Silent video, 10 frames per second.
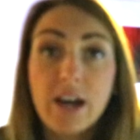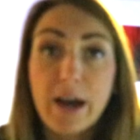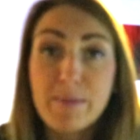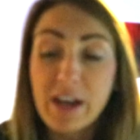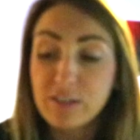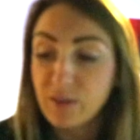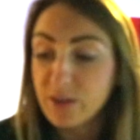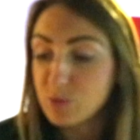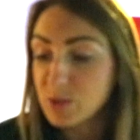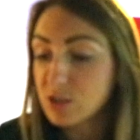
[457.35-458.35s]

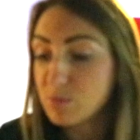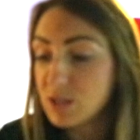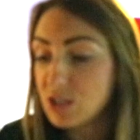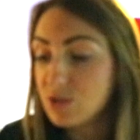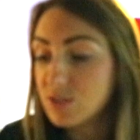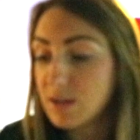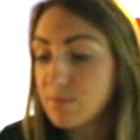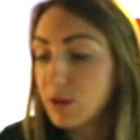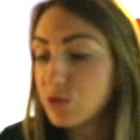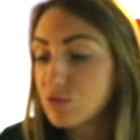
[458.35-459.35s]
headphones which can be used
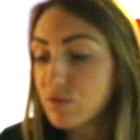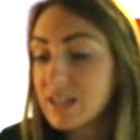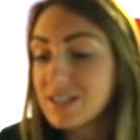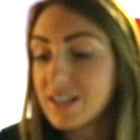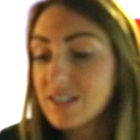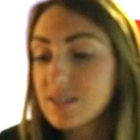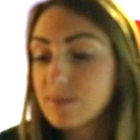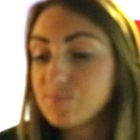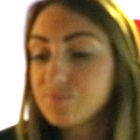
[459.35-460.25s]
in most races.